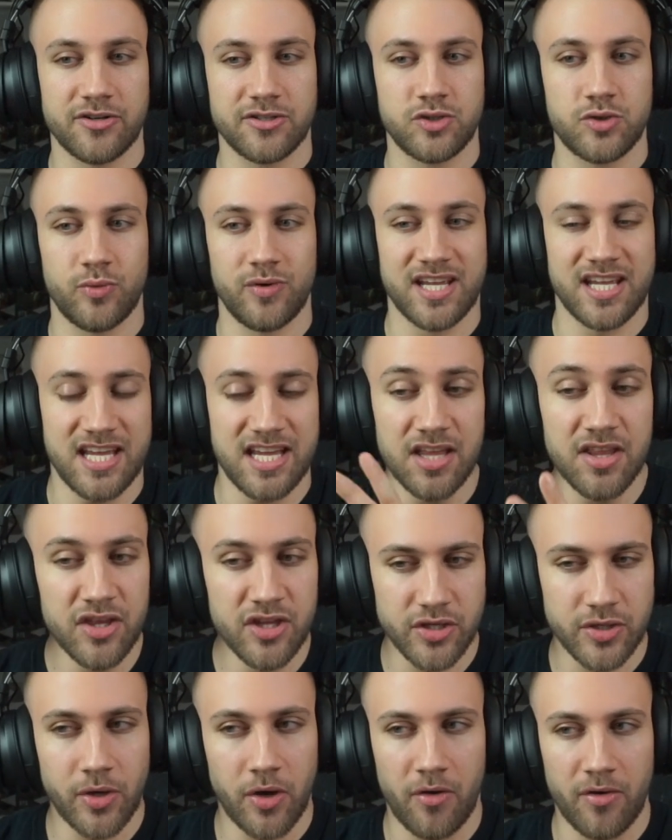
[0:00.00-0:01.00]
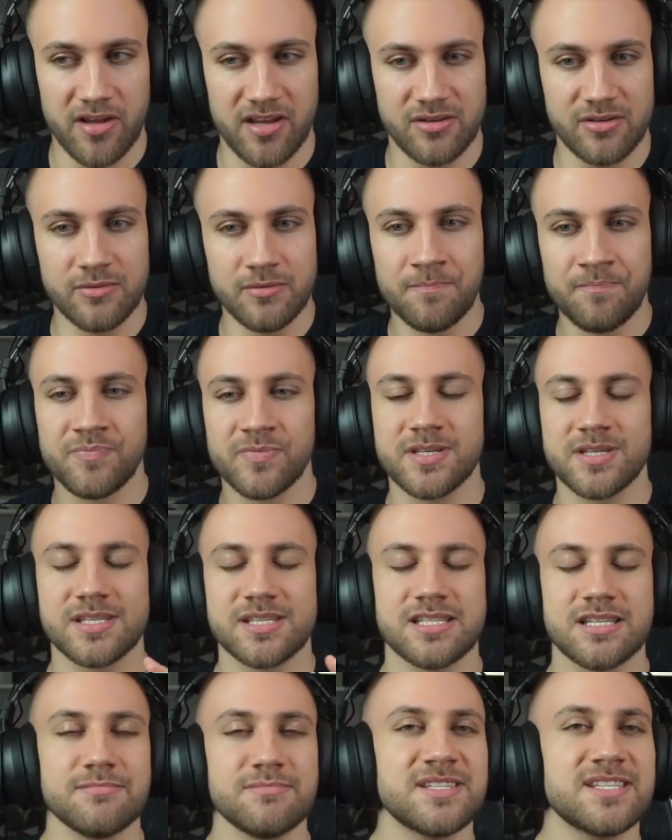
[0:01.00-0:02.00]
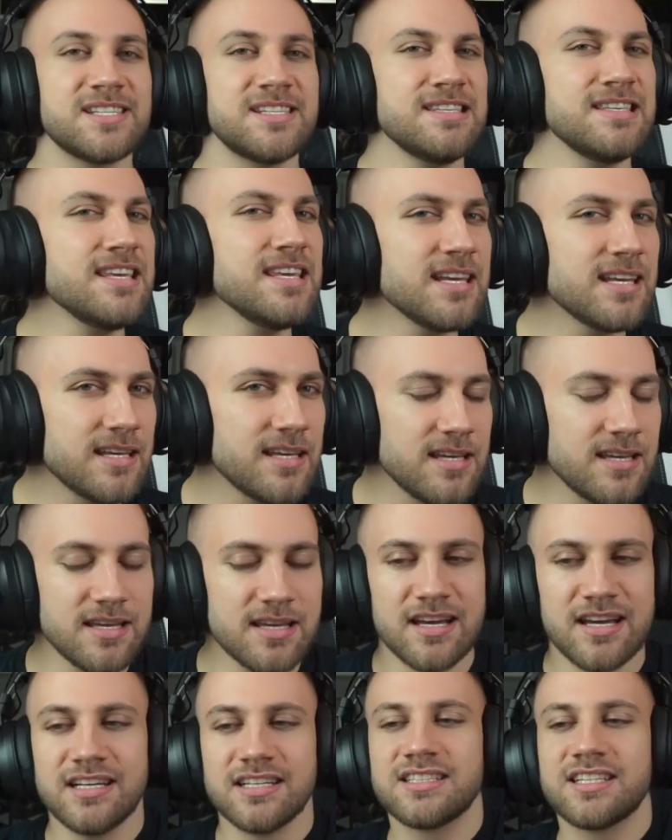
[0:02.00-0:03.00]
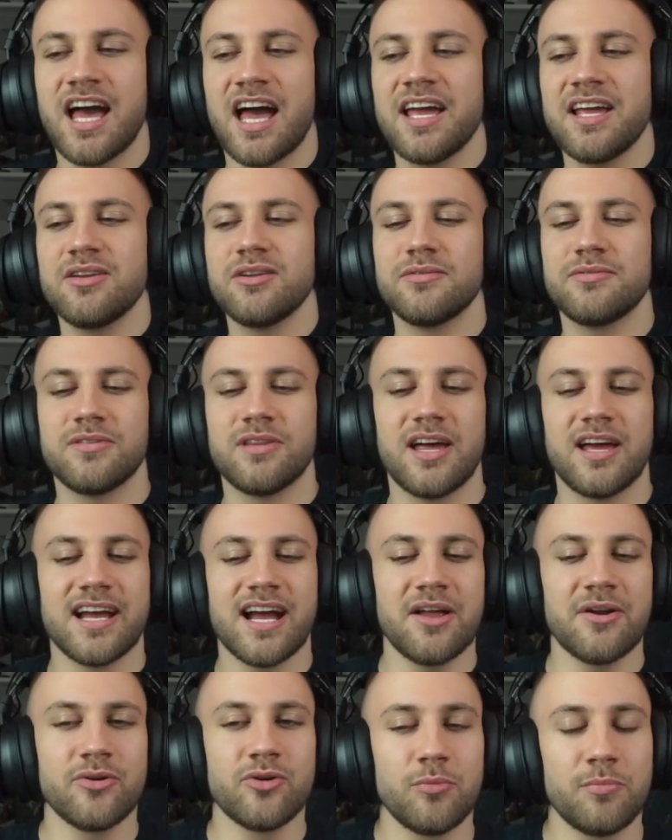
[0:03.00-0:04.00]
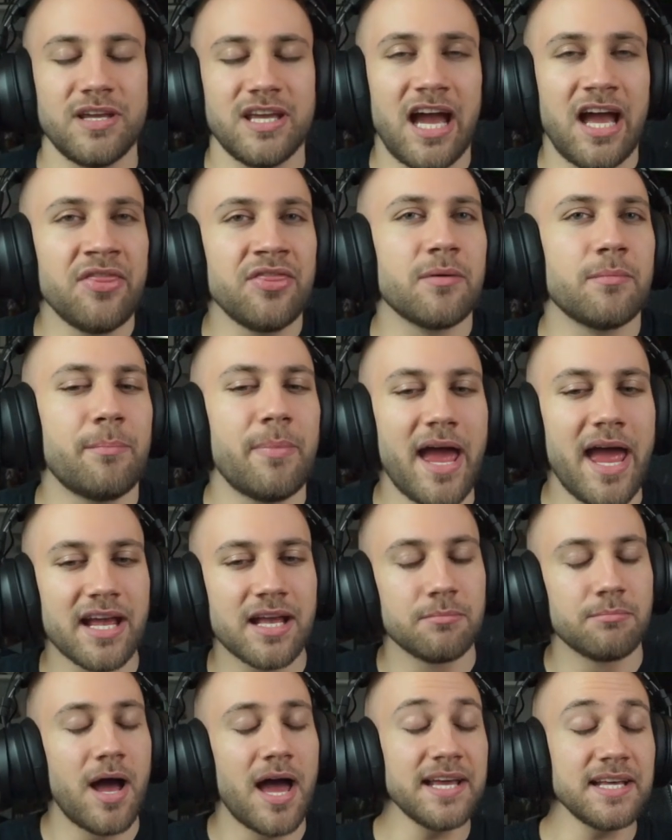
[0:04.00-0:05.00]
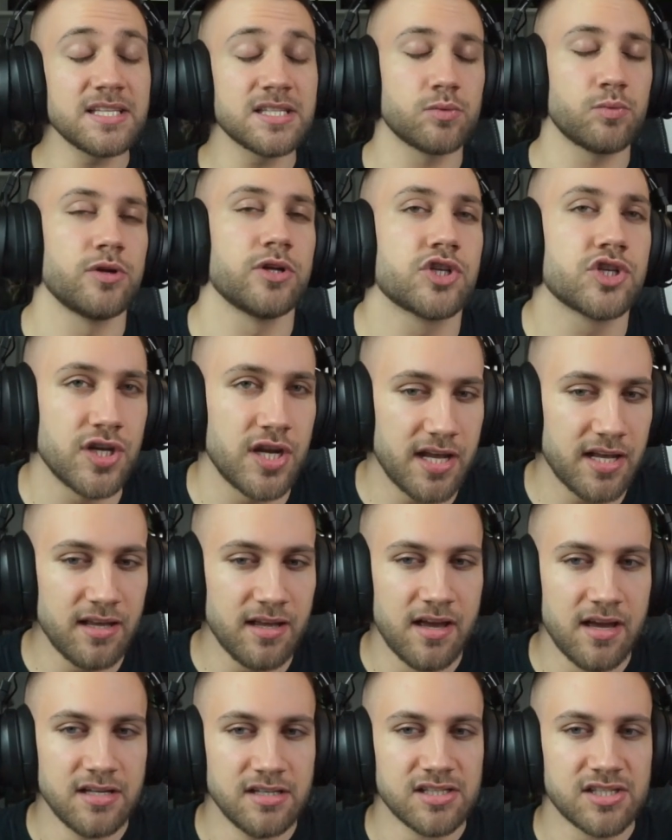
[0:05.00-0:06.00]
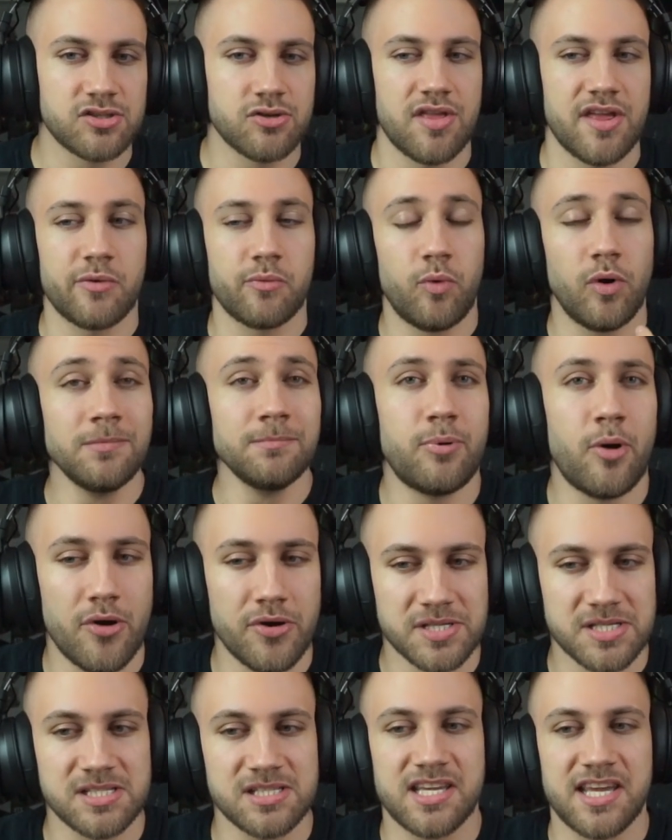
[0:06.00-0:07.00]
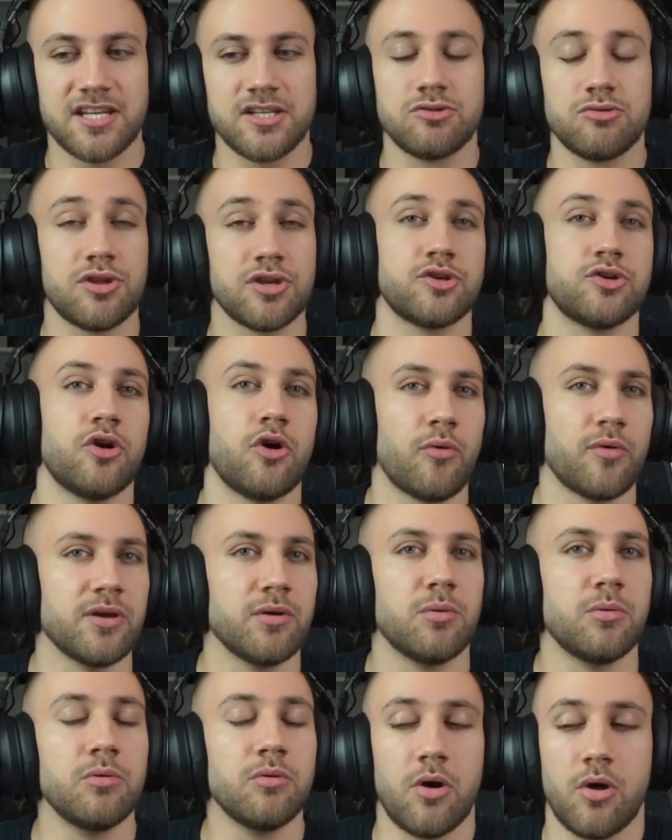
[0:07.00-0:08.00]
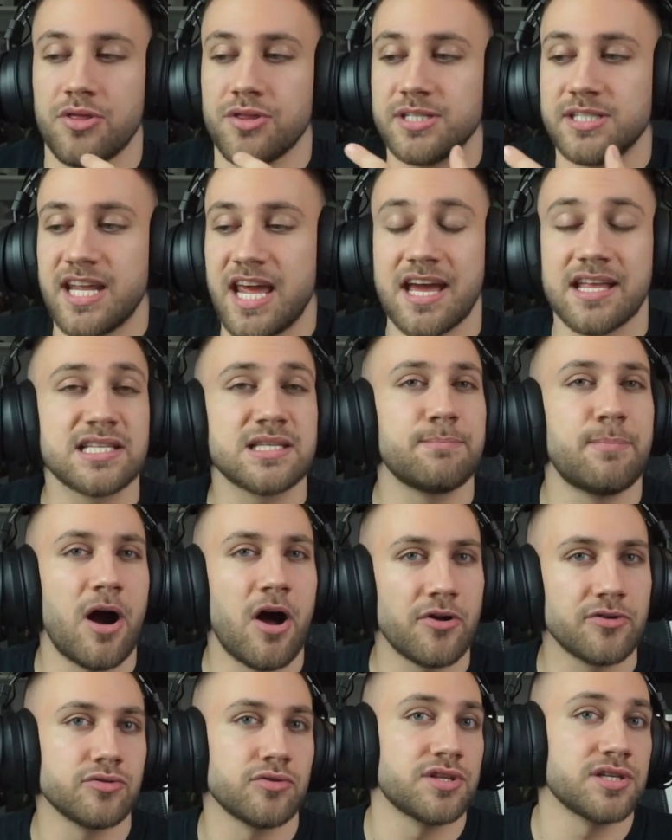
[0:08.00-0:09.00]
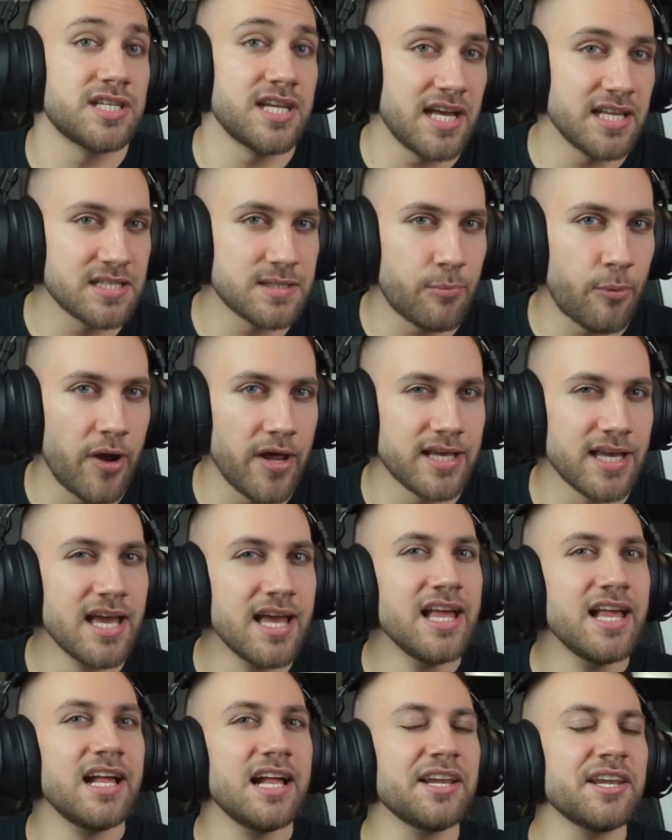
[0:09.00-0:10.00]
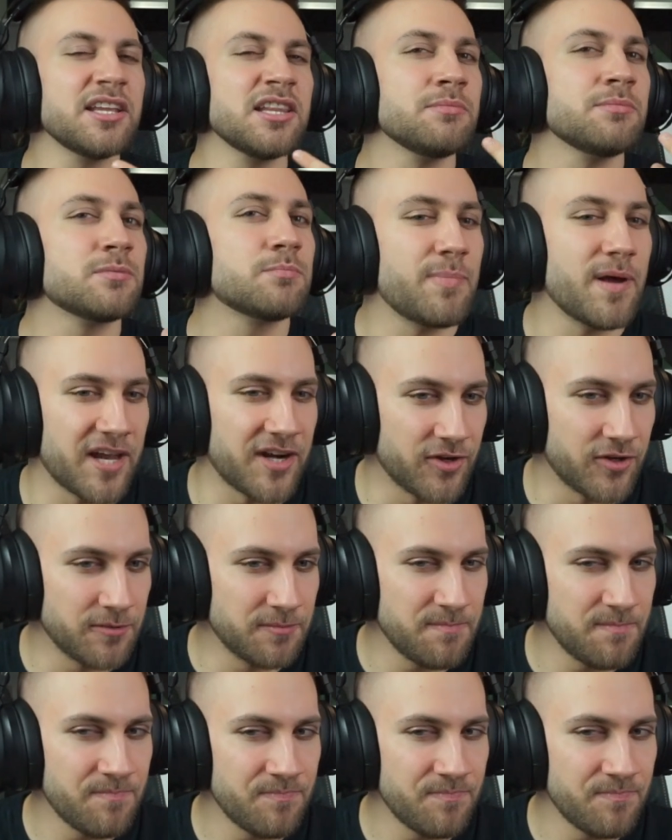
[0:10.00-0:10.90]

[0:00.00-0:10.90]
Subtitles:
doing in the choreo some sneaky kind of, like, I don't know, behind the back mic switching, so that one person can do the choreo or the dance part or the dance break a little bit better.